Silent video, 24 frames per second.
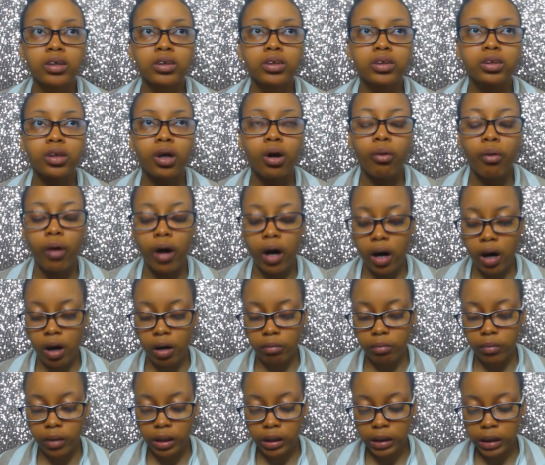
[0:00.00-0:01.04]
So
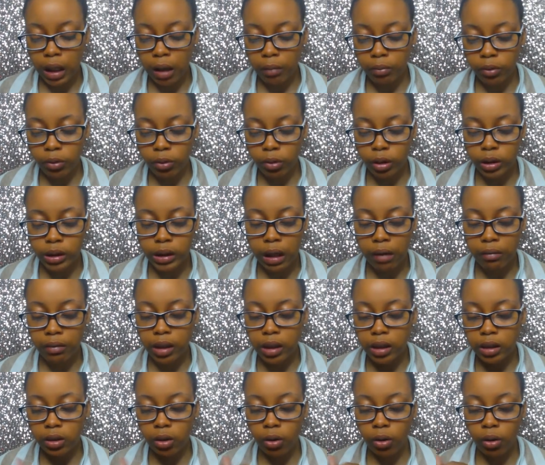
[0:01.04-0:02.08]
um, the chapter on
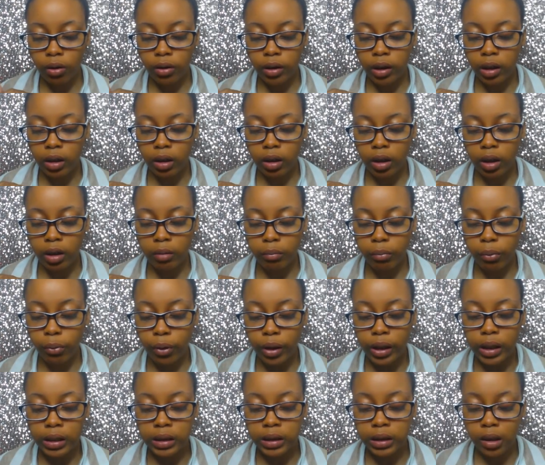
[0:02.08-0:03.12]
charity is called The
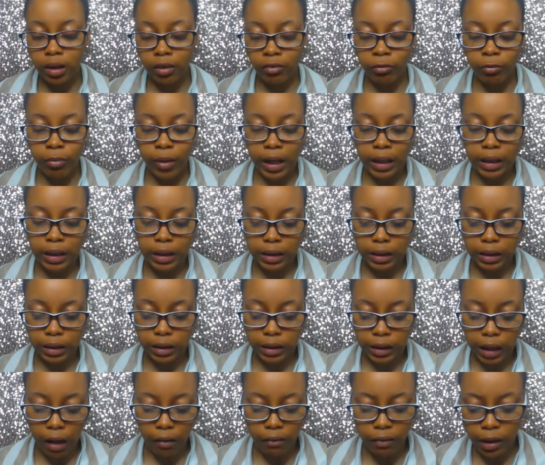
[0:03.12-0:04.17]
Importance of Practicing
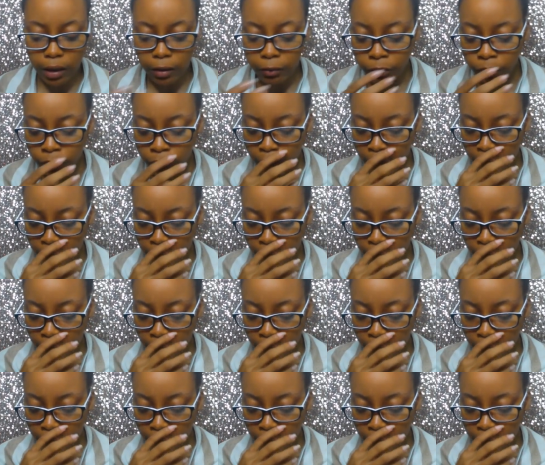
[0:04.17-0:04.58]
Charity.